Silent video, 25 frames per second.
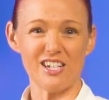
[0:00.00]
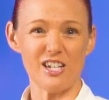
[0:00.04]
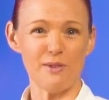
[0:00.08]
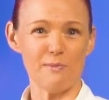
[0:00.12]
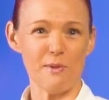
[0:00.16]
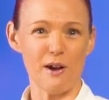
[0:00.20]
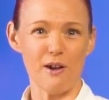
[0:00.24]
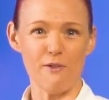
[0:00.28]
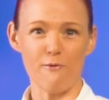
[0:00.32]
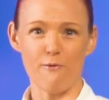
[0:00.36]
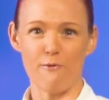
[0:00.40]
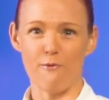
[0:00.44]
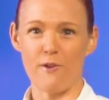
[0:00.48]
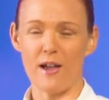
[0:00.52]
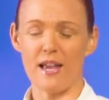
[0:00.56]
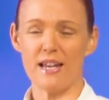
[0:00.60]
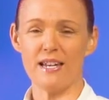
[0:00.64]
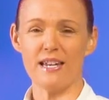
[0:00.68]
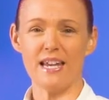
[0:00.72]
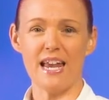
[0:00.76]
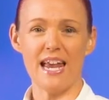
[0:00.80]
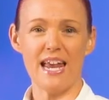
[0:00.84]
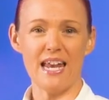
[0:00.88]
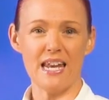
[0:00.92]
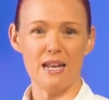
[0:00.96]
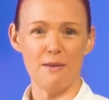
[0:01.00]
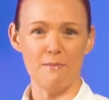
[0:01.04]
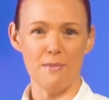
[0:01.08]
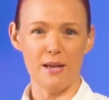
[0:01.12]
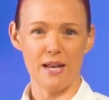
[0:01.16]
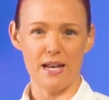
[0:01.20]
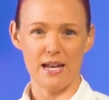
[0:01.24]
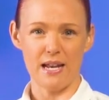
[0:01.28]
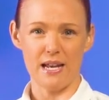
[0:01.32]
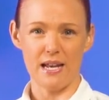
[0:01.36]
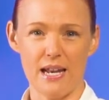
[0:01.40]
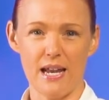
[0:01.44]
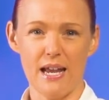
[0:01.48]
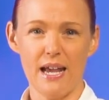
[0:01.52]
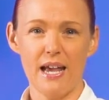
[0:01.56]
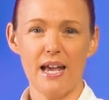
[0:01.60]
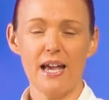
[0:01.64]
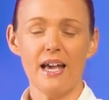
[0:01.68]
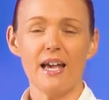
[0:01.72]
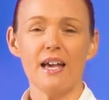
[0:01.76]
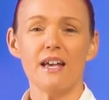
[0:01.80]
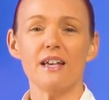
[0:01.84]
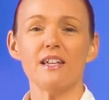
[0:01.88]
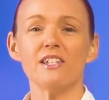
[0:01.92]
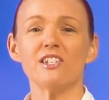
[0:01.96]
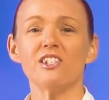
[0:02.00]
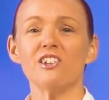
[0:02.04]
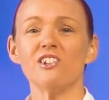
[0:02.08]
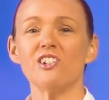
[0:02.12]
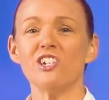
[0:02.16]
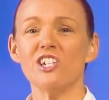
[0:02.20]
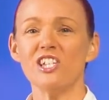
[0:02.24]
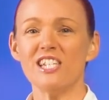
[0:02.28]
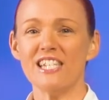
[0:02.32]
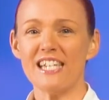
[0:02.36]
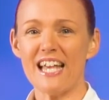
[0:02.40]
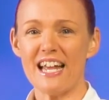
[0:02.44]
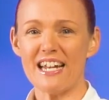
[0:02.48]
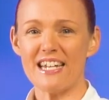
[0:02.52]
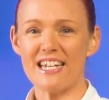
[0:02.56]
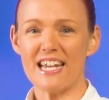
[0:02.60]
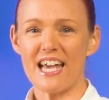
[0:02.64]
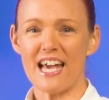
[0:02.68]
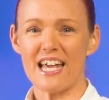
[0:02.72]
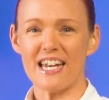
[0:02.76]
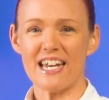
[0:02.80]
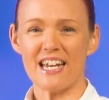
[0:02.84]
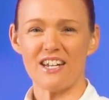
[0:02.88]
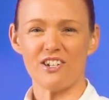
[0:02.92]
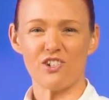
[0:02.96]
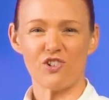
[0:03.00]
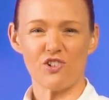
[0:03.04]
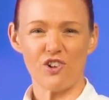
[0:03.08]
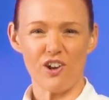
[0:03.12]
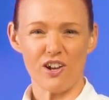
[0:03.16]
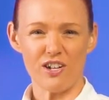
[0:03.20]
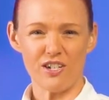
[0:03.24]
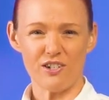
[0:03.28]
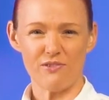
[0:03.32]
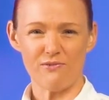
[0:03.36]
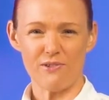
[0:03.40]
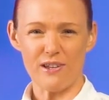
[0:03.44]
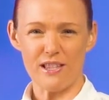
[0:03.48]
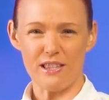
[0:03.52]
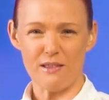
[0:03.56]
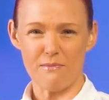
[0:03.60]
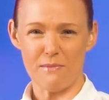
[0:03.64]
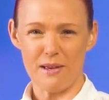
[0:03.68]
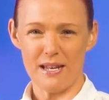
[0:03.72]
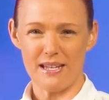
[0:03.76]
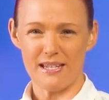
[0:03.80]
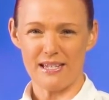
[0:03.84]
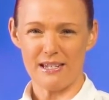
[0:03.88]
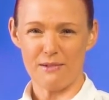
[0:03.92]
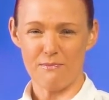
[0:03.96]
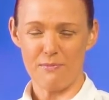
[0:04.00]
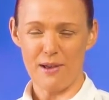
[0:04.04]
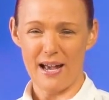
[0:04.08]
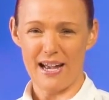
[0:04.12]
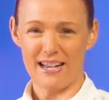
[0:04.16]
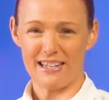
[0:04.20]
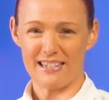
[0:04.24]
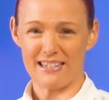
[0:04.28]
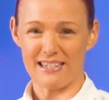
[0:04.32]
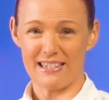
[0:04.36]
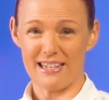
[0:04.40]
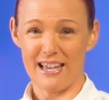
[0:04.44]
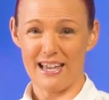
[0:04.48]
she might faint any minute. So she sat down and tried to read the medicine packet's